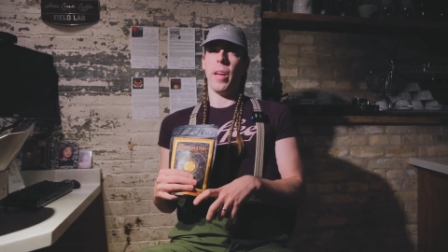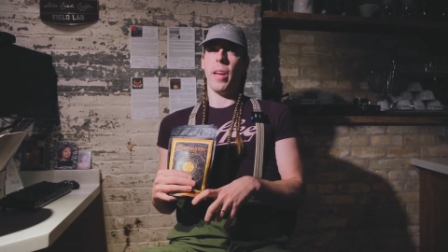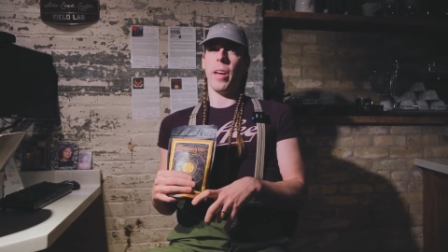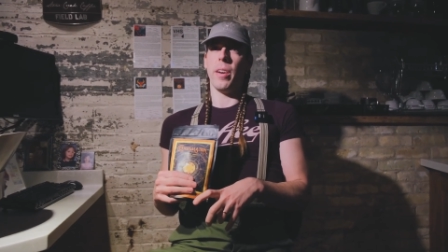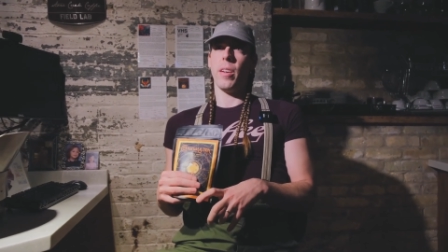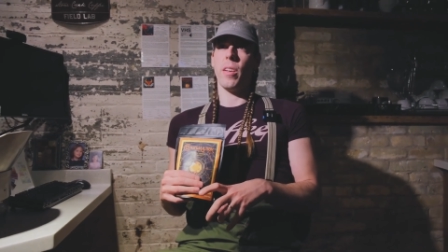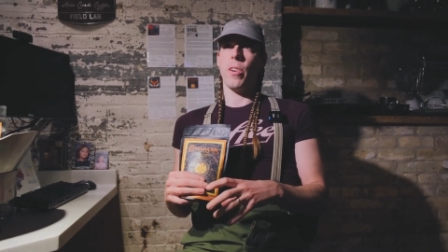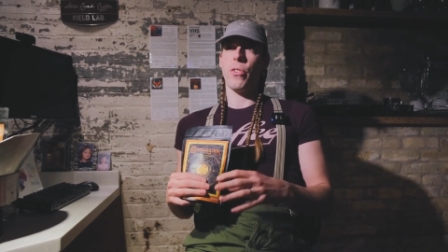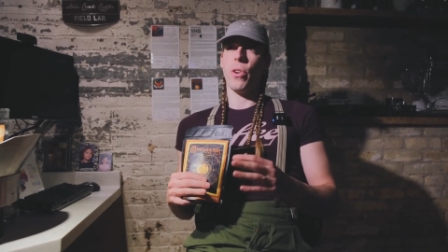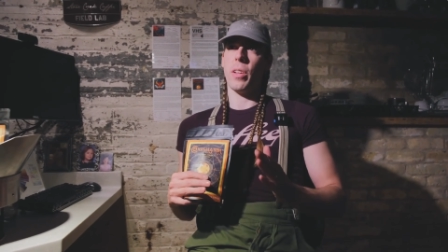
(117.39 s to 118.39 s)
and
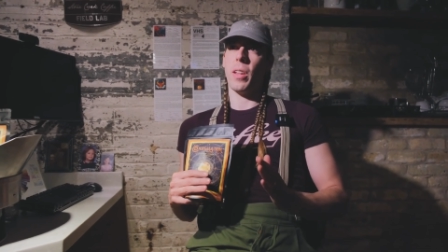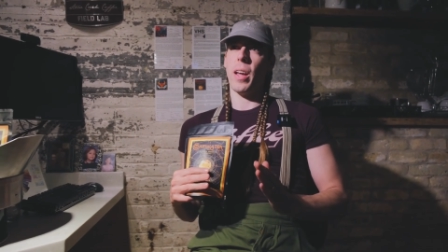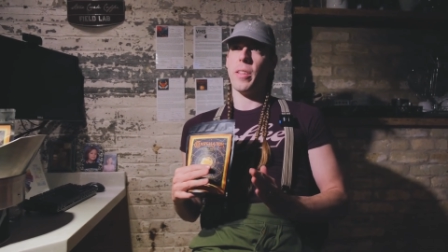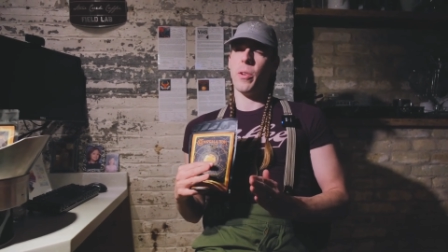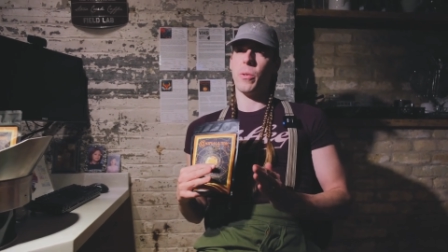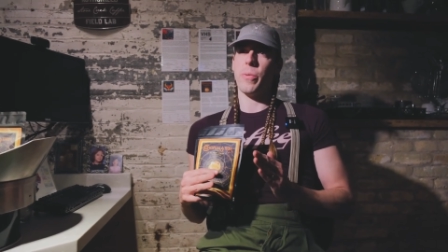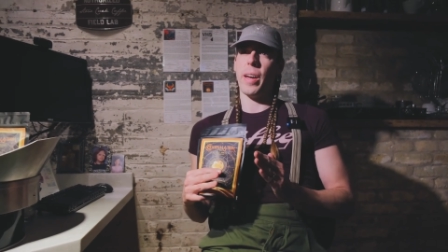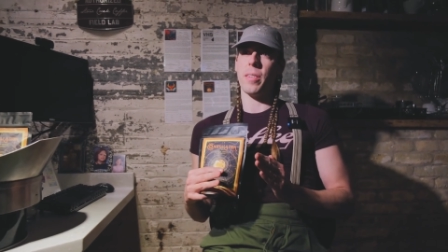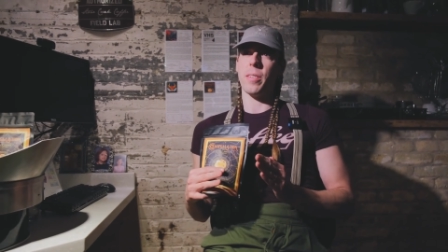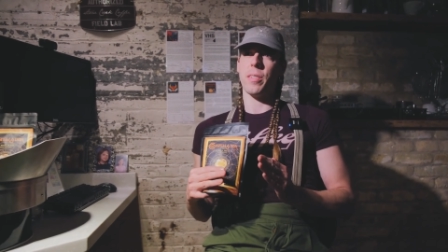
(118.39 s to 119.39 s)
you're trying to line those
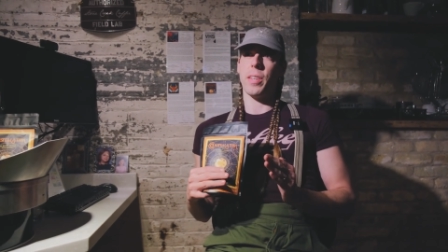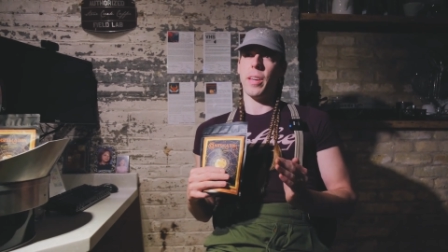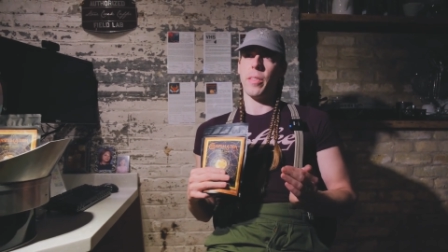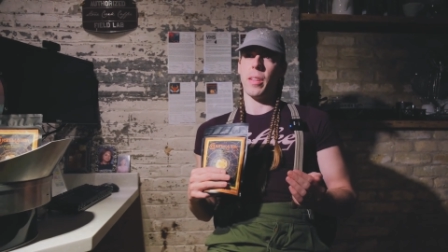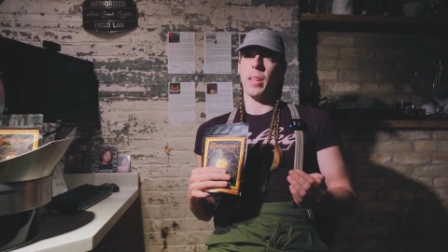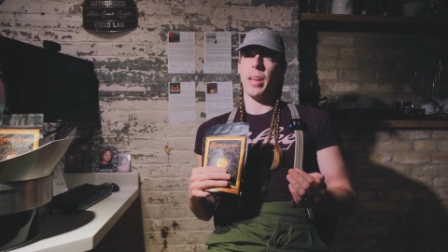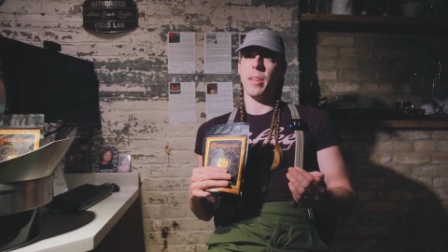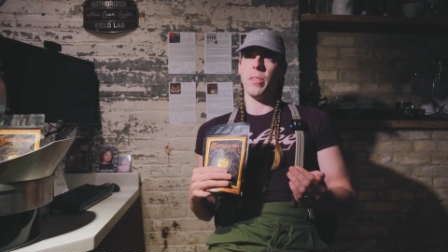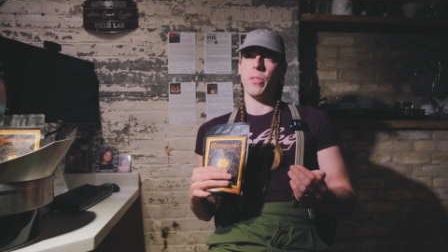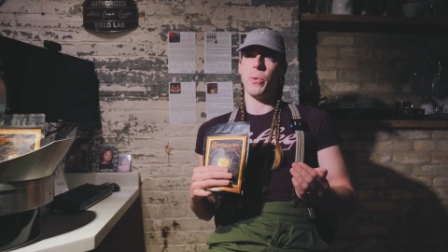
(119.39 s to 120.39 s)
facets to get the
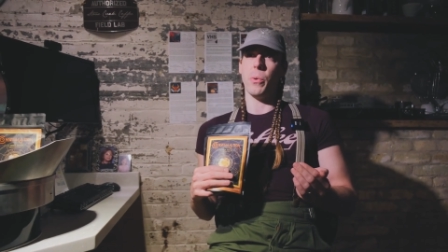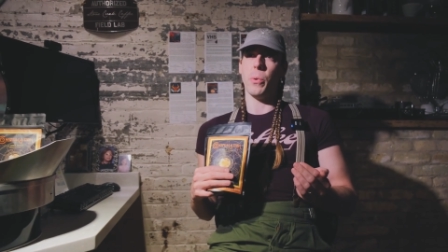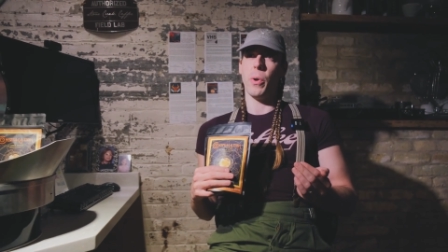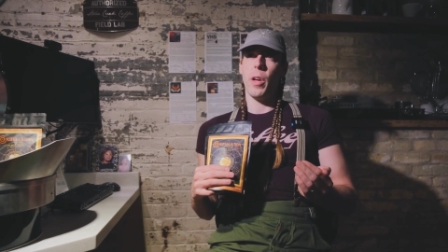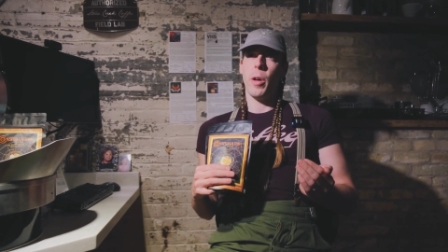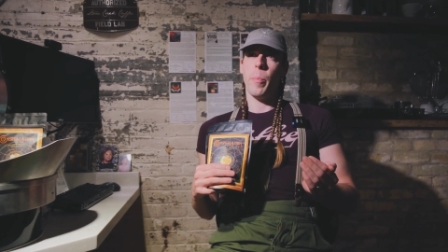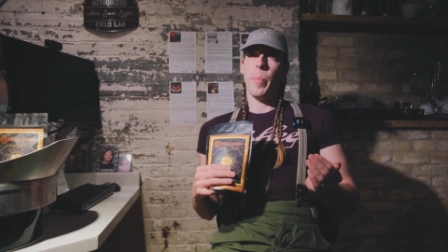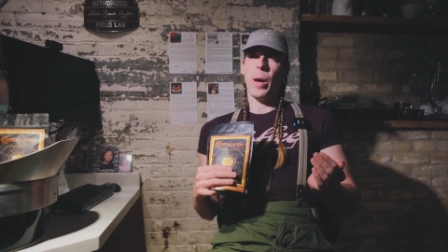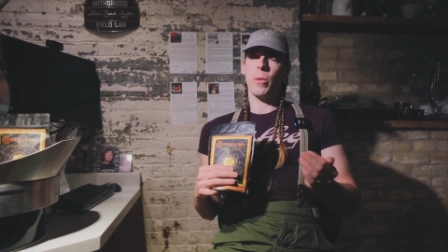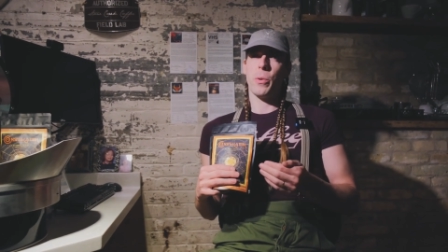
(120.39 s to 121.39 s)
light to
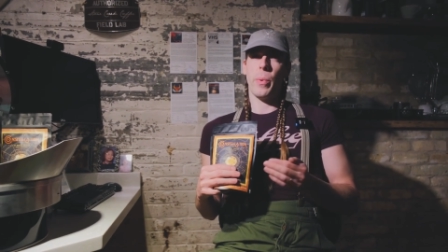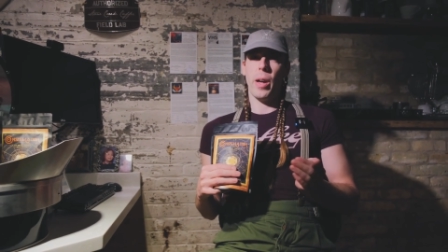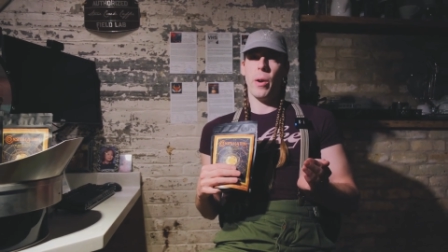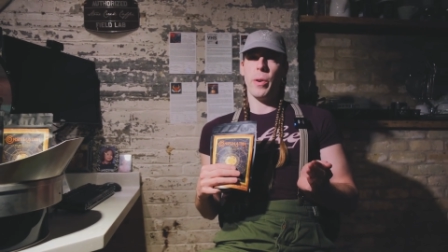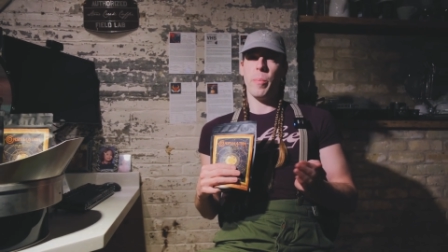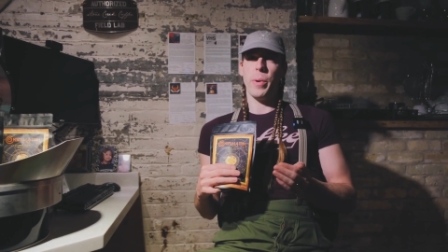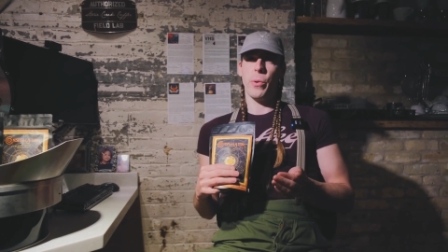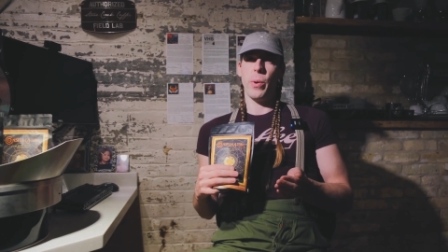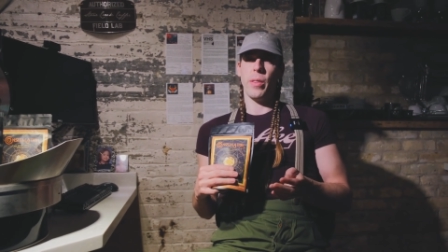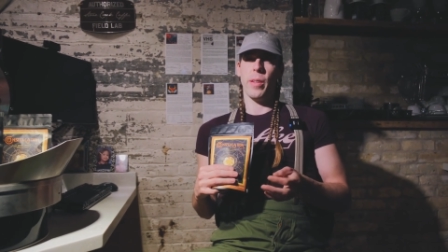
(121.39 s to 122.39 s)
bounce around in between